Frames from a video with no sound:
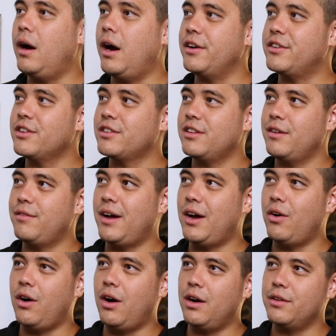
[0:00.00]
I just love how
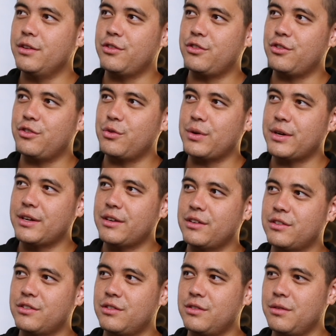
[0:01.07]
all the
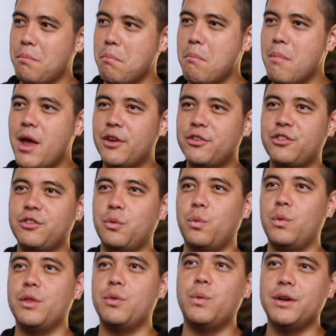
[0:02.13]
strings mesh
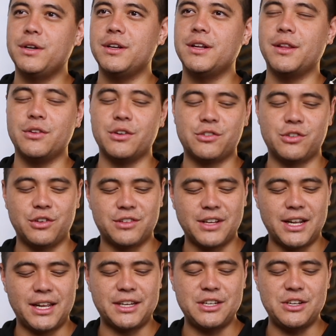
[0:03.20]
with one another. So it's
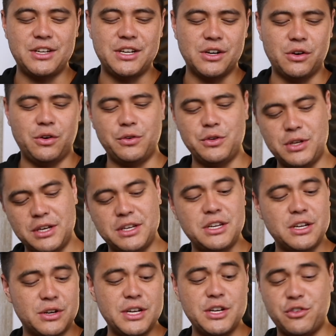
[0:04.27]
not like you can
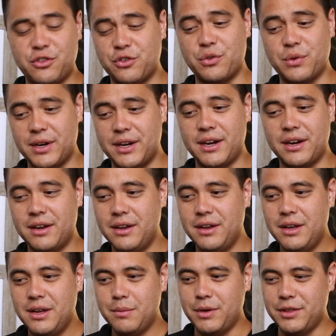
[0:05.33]
hear each
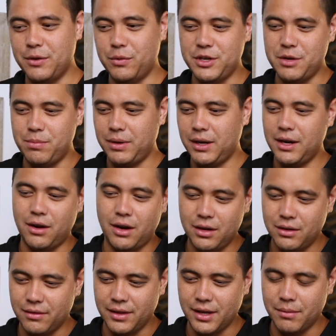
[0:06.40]
string, but then when you play
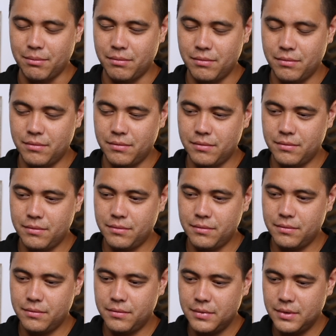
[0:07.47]
all of
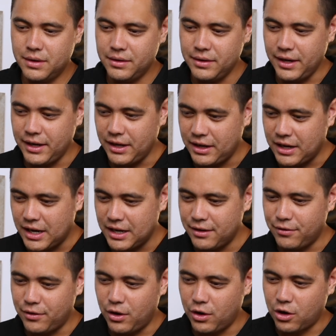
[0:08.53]
them, it kind
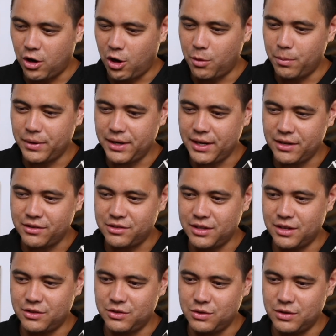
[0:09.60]
of all culminates
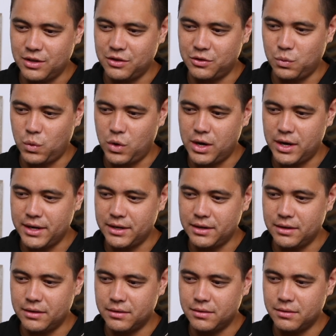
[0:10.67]
into this
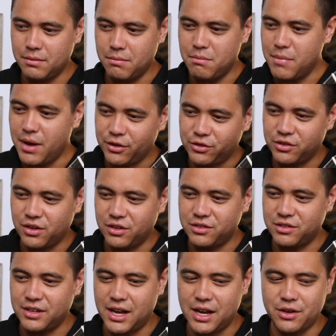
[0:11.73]
one meshed
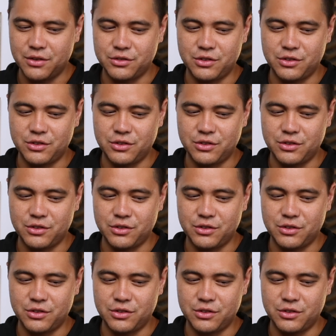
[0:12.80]
sound.